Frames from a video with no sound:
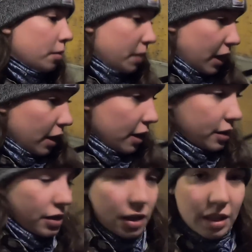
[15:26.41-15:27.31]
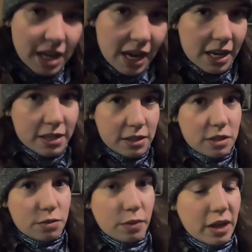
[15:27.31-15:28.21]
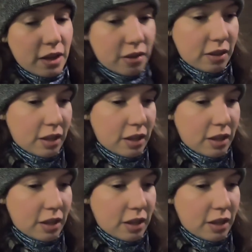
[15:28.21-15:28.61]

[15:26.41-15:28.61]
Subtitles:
Because the thing is with